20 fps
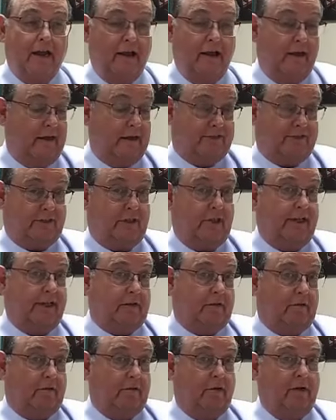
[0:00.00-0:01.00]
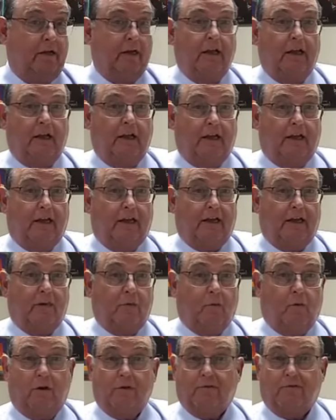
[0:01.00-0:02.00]
it's legal in
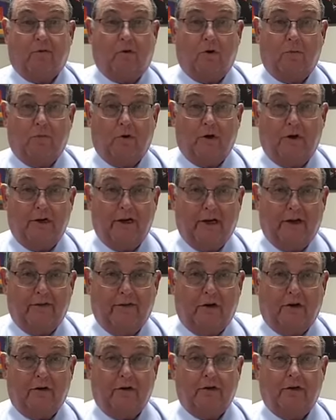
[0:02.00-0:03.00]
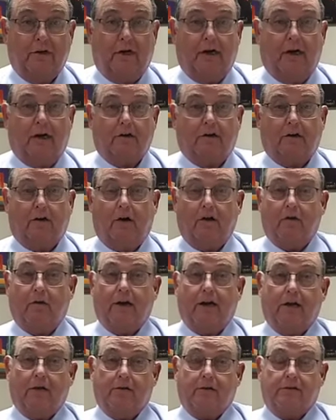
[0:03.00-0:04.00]
one form or another.
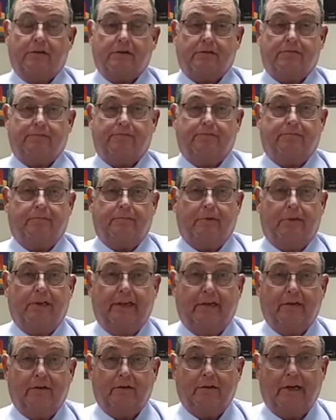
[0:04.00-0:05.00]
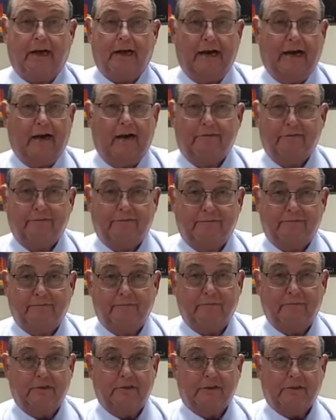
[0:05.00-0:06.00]
Colorado, it's legal to have
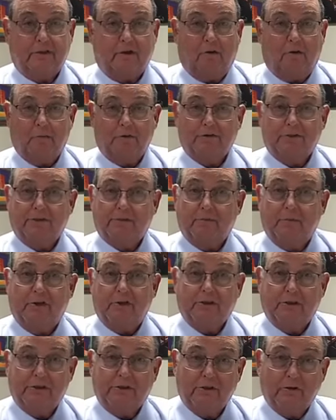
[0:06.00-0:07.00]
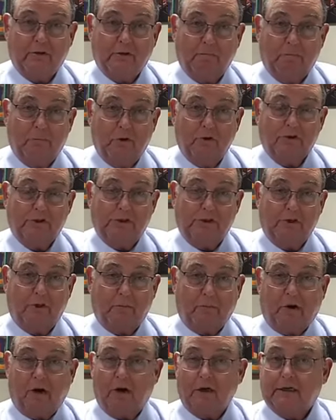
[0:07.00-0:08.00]
just almost as much as you can push in your
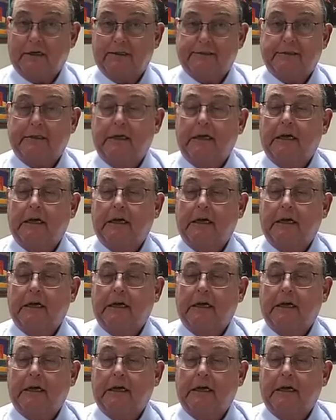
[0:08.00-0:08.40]
pockets.